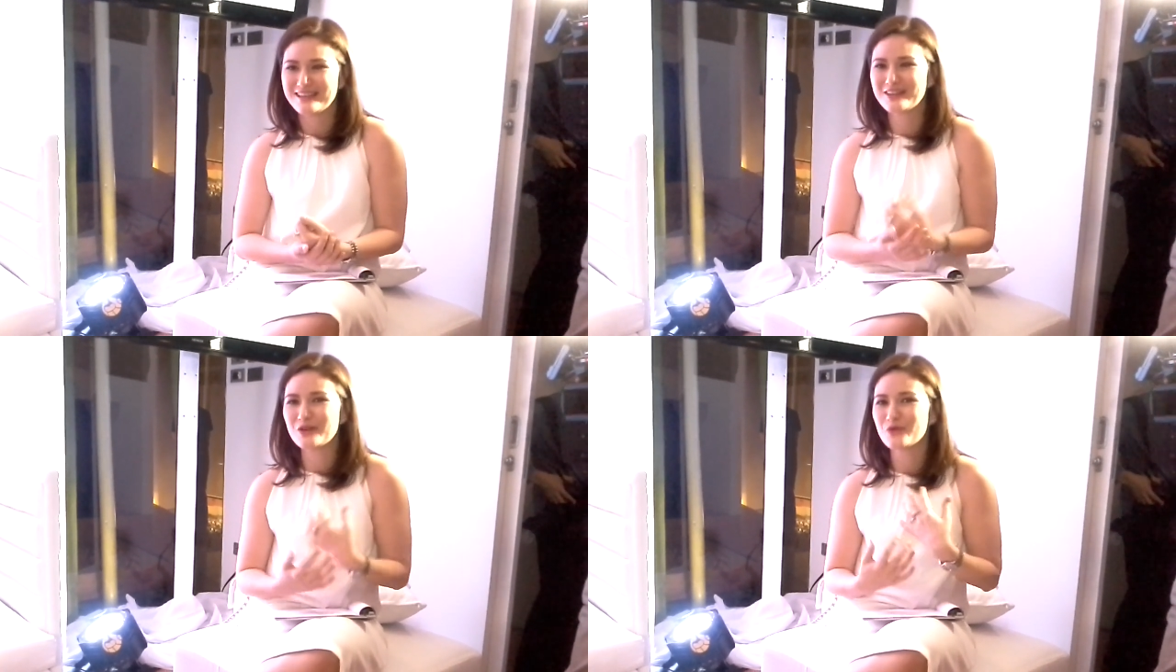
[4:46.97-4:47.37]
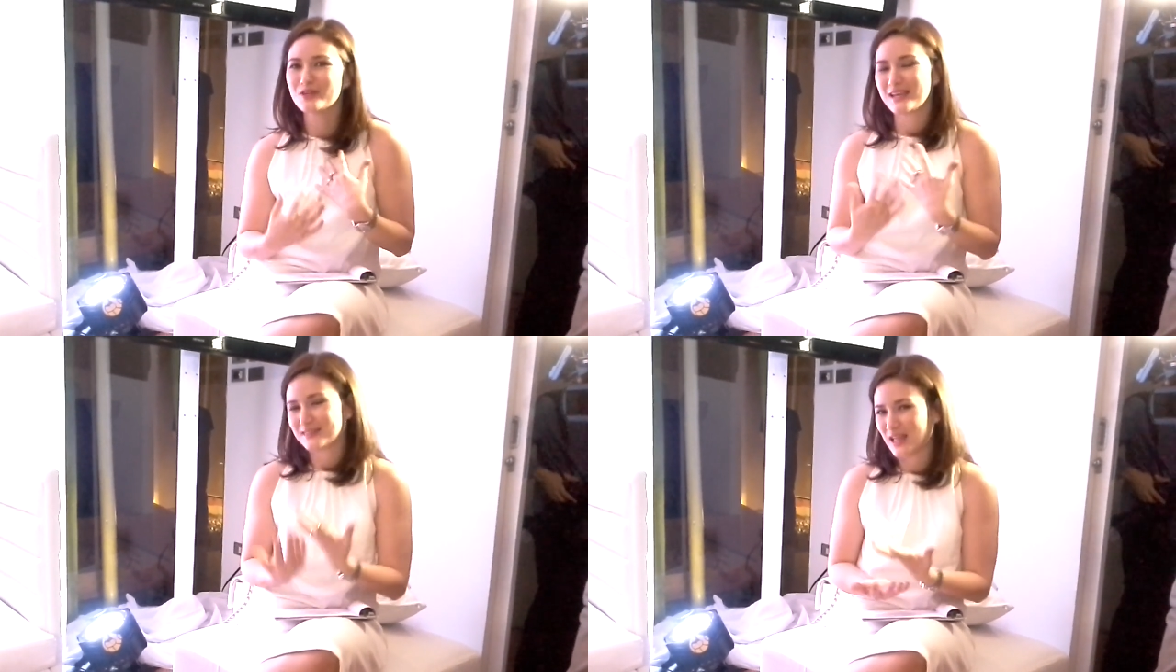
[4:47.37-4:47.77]

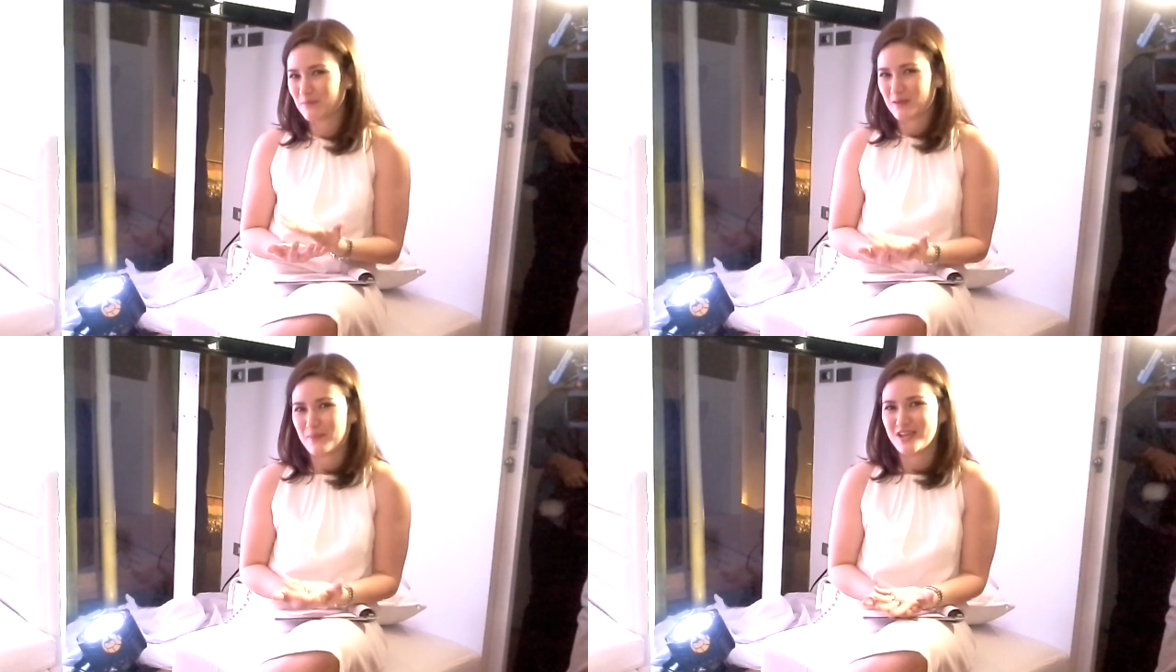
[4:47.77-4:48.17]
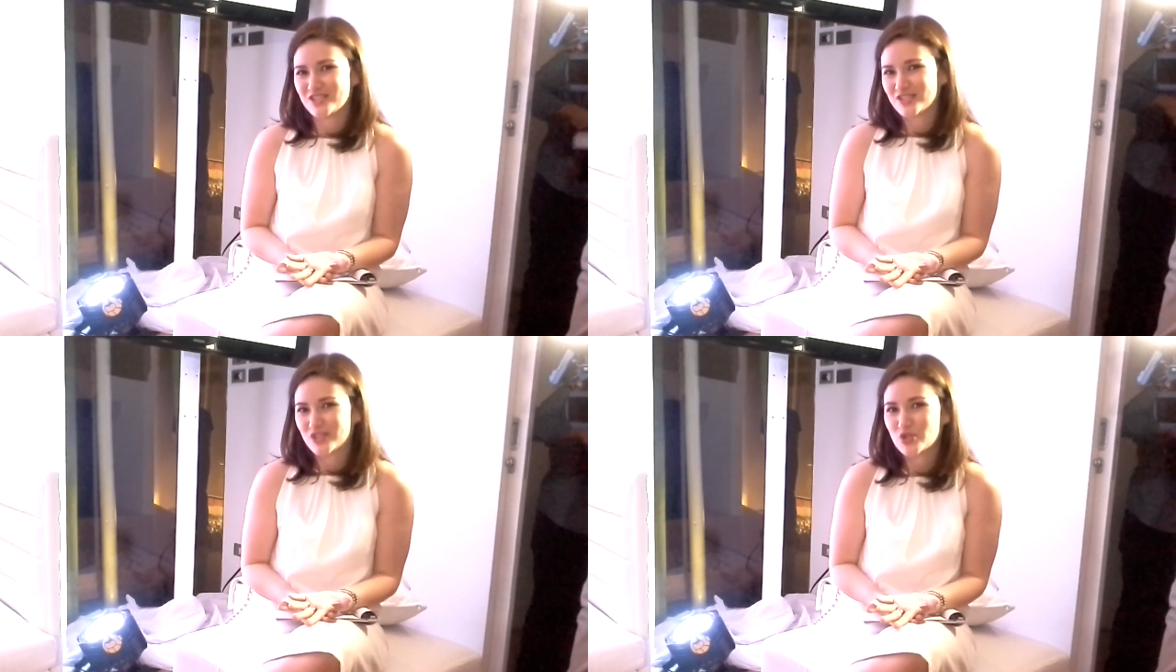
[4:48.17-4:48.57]
what I tell my
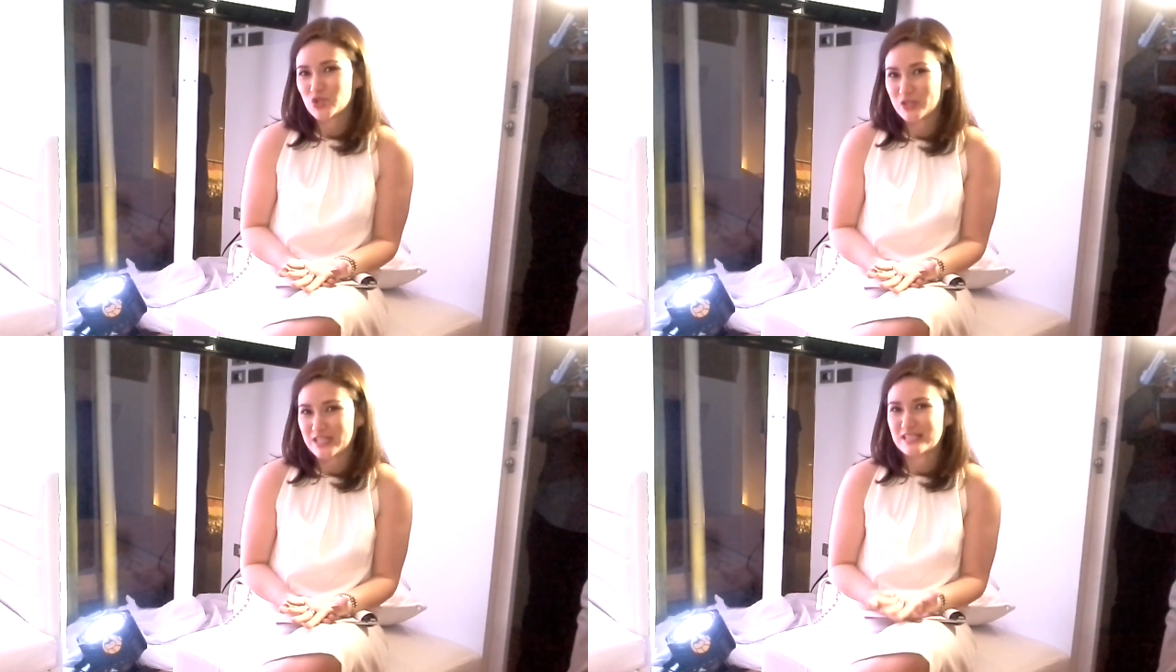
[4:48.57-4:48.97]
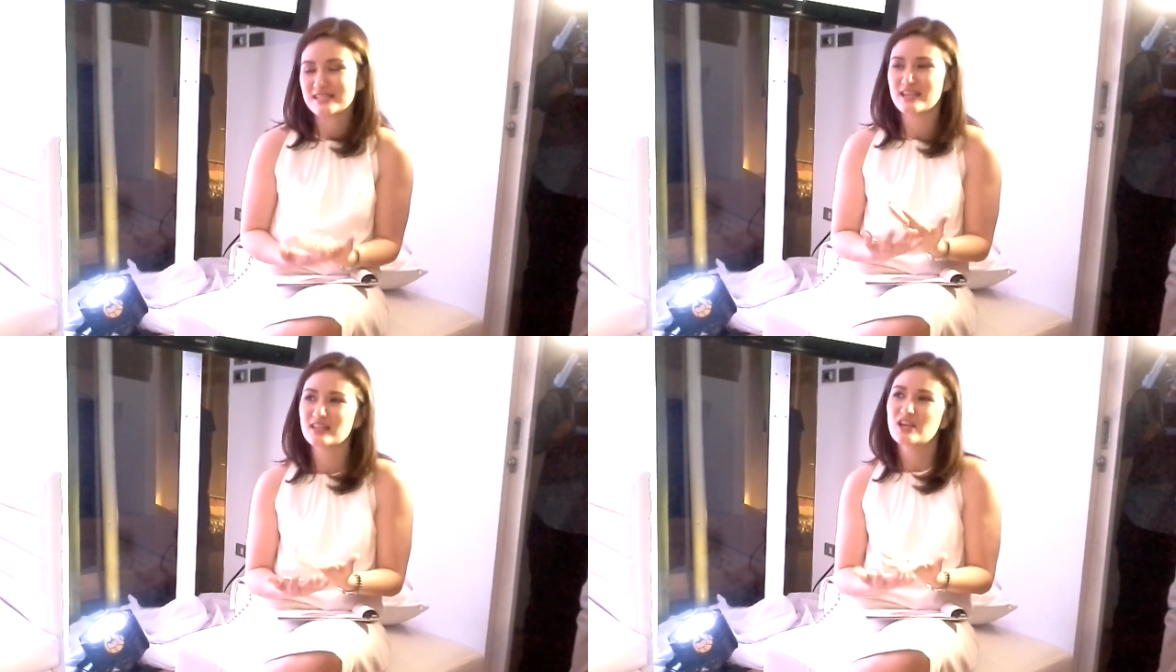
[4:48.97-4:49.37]
patients usually is
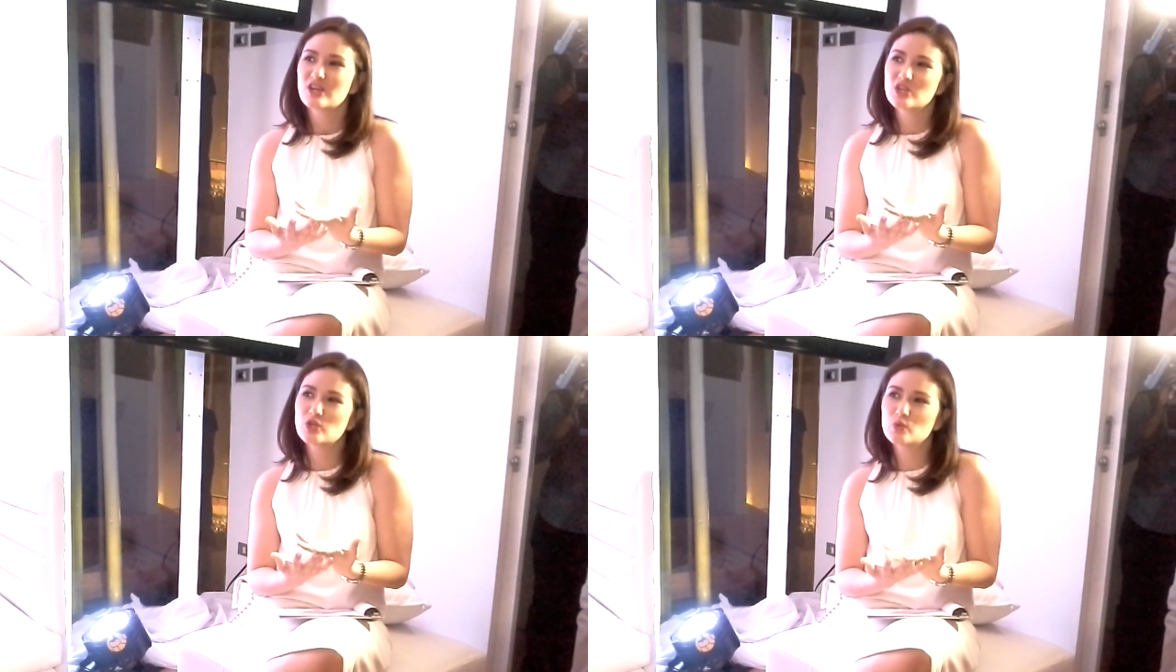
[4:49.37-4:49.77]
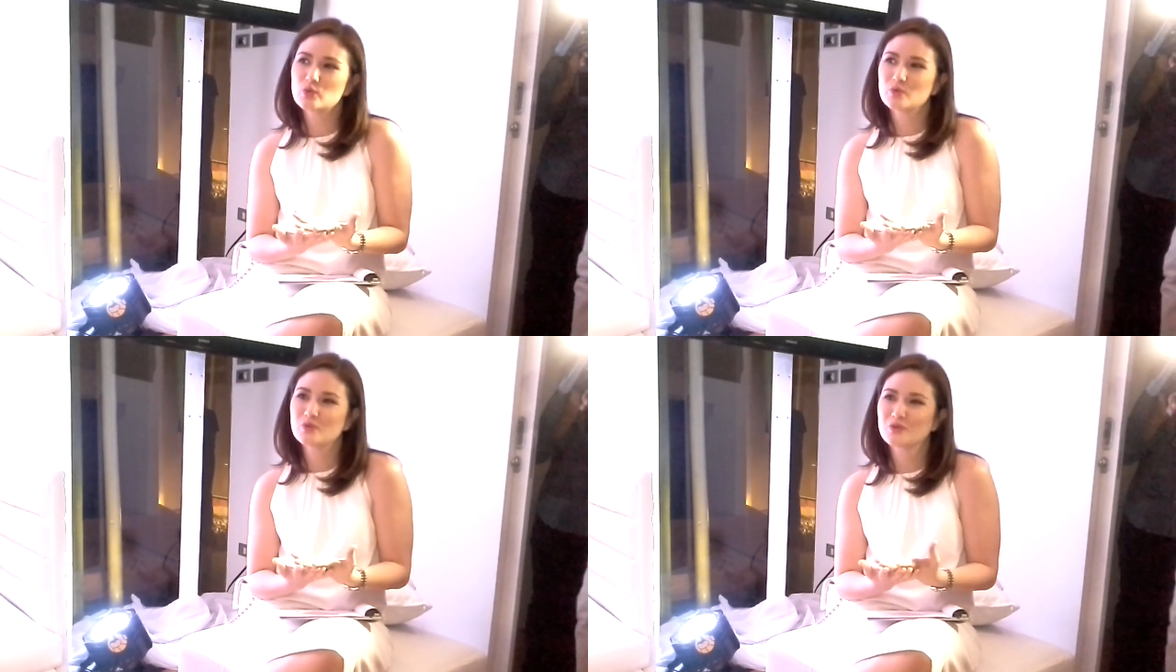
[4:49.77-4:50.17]
that
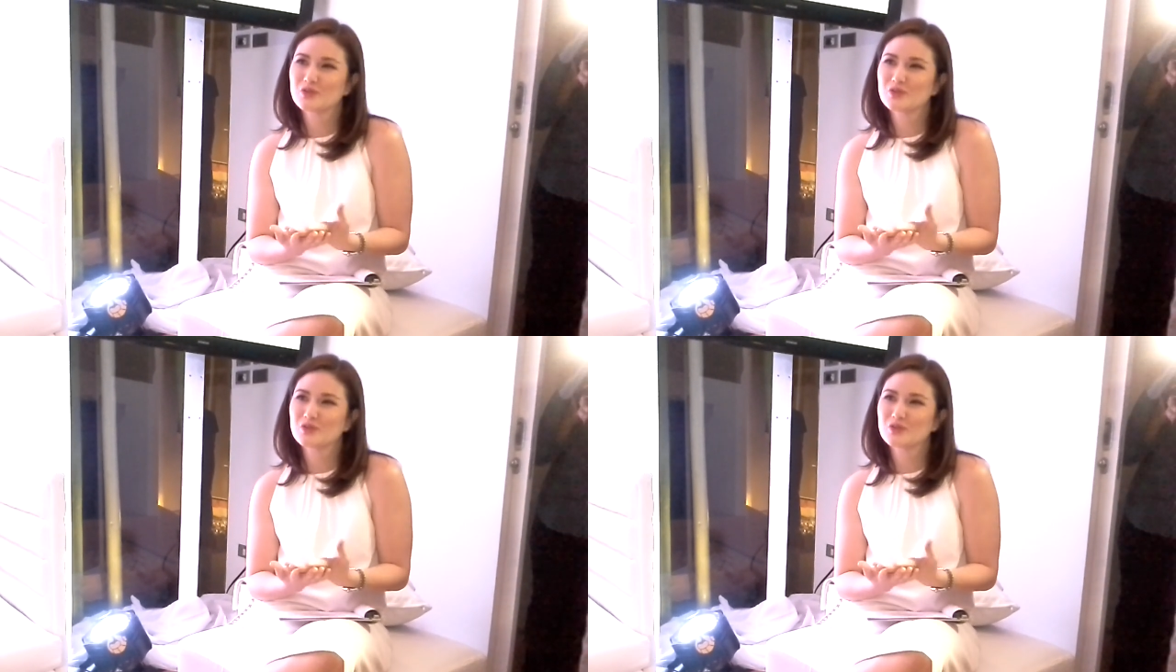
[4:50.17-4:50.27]
you